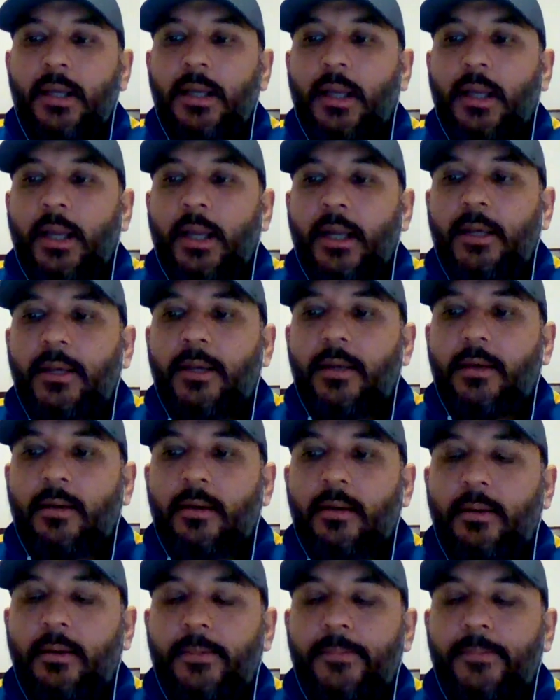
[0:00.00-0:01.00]
and
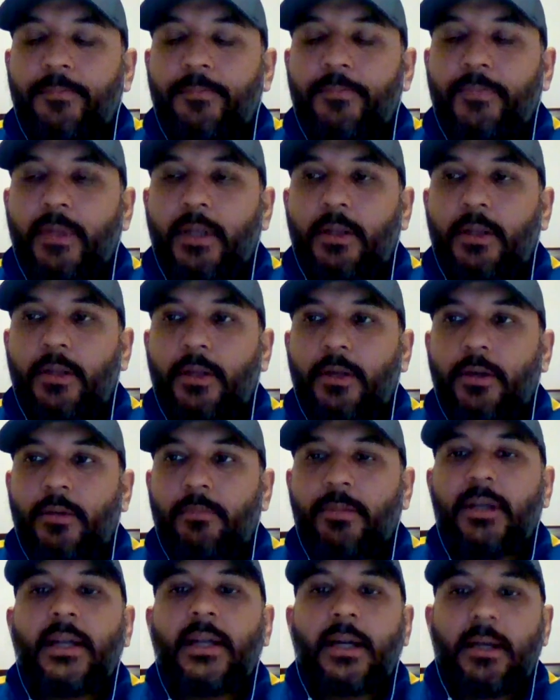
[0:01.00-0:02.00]

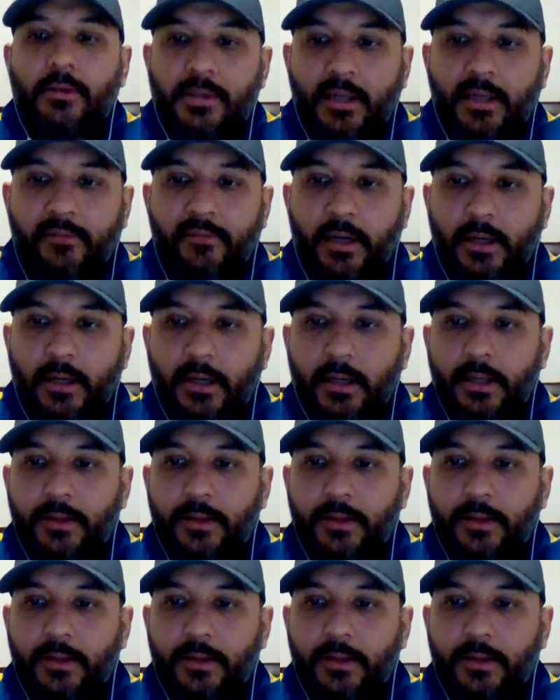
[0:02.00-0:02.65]
Bernardo Silva,